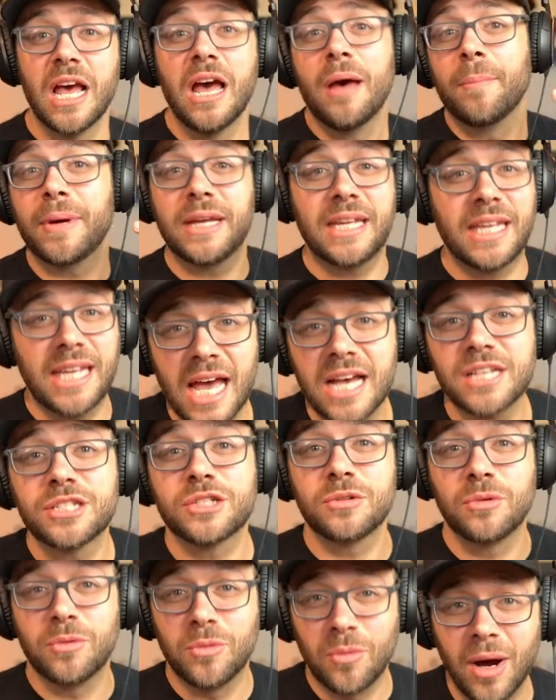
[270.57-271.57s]
But guess
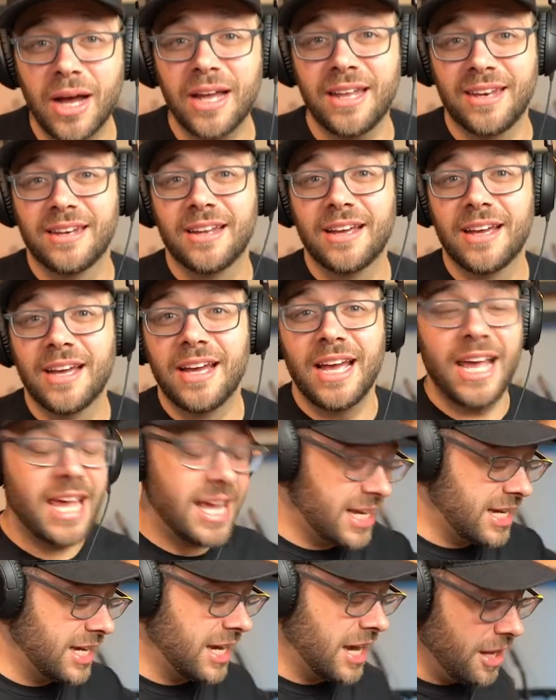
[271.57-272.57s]
what?
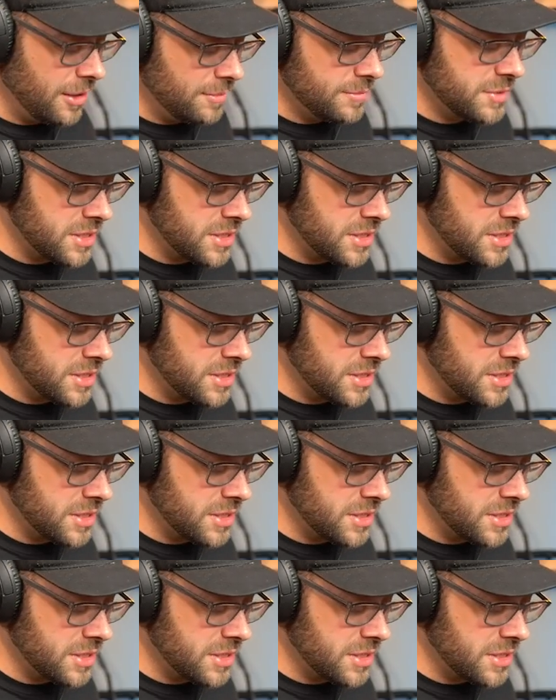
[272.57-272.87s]
It comes,